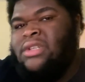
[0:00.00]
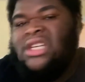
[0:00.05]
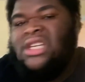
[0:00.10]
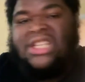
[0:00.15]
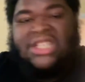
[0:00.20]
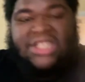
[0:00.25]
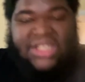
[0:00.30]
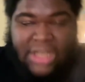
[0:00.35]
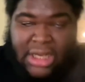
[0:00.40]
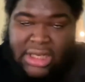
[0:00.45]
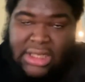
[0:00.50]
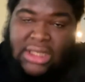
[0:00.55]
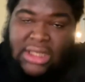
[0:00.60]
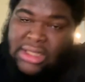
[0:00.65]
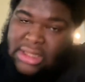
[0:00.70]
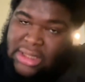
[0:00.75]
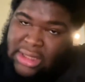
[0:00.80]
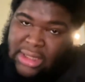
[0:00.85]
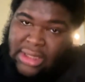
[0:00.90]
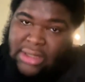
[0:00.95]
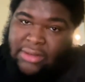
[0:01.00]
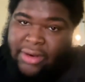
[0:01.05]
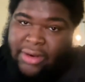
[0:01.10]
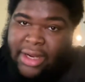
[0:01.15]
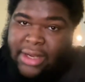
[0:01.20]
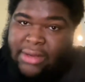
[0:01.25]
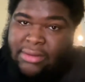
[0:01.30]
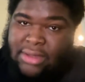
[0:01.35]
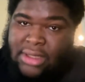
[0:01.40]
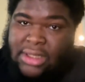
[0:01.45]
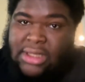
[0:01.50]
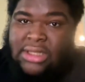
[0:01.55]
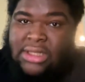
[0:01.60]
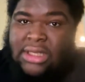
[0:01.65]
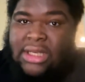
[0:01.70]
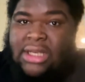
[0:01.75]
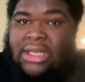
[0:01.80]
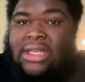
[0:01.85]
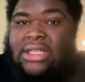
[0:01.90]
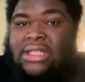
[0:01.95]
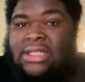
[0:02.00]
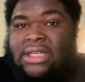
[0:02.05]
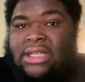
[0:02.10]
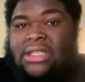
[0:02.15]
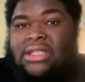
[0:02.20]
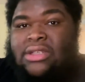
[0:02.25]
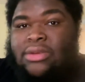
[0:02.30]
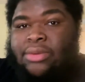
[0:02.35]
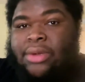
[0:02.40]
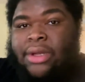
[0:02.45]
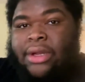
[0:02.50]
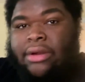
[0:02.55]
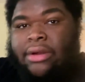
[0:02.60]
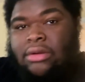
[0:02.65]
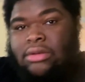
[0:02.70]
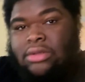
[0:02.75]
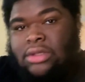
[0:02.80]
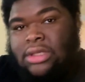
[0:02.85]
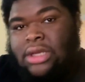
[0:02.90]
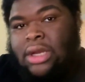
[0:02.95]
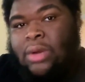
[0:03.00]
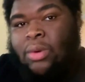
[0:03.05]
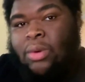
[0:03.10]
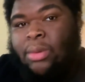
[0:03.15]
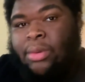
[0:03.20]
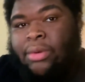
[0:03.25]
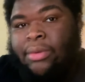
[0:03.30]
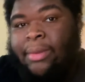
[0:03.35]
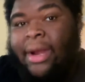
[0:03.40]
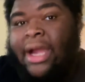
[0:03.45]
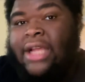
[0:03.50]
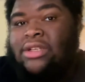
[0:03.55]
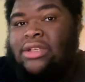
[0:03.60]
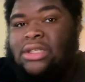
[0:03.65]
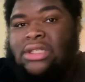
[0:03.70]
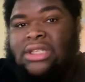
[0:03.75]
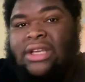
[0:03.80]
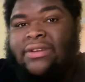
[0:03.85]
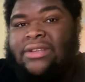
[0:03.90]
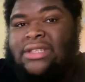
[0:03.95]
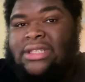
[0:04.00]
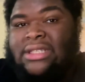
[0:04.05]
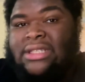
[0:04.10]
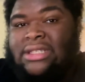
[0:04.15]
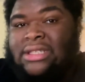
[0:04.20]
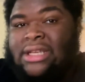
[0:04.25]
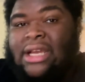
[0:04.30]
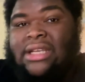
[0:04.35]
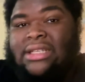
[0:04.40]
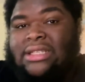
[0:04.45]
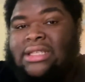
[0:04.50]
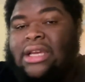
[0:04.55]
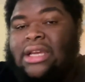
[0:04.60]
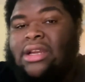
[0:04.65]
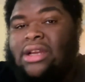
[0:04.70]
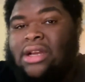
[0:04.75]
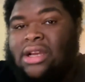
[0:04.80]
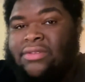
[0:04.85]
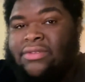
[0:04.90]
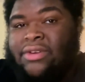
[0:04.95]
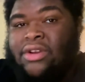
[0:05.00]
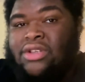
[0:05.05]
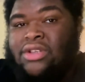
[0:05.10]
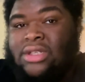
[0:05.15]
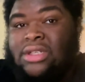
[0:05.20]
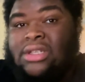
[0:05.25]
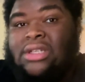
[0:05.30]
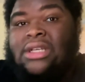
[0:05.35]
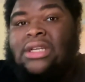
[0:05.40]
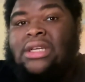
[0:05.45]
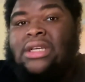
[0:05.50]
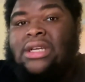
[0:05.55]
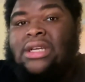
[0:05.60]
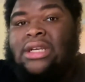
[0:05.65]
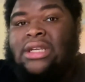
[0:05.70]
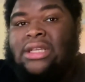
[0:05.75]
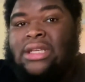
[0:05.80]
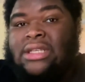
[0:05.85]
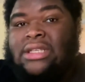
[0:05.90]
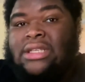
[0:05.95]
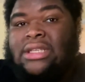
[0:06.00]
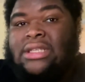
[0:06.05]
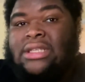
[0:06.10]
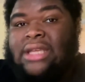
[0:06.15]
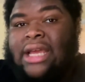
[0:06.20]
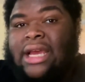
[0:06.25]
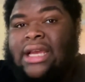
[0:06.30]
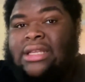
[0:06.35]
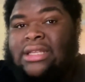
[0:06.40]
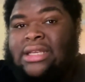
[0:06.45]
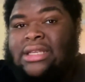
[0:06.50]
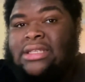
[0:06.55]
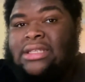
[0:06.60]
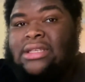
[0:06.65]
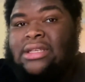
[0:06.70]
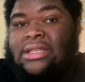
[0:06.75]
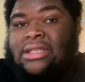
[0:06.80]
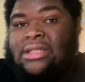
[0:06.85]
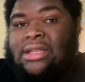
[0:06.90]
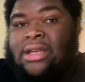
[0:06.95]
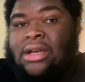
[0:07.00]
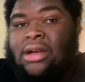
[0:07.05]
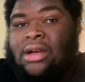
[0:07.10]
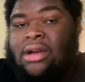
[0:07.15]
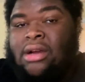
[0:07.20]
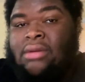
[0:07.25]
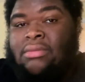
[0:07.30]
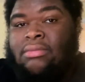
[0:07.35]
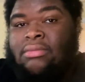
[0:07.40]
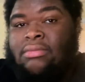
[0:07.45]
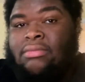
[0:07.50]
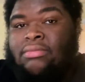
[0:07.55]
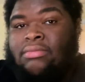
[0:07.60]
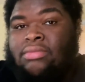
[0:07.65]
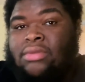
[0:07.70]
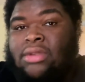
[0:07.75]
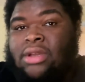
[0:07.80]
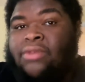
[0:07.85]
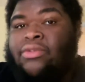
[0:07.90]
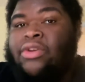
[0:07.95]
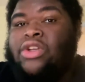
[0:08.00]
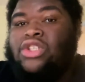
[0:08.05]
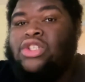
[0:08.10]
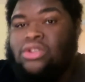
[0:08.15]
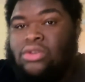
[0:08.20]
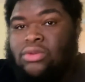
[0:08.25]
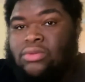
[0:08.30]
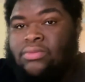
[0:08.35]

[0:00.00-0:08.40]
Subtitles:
Justice League, right? Justice League is 6 superheroes in one movie. Mind you, it's not the Zack Snyder cut version. This is the original,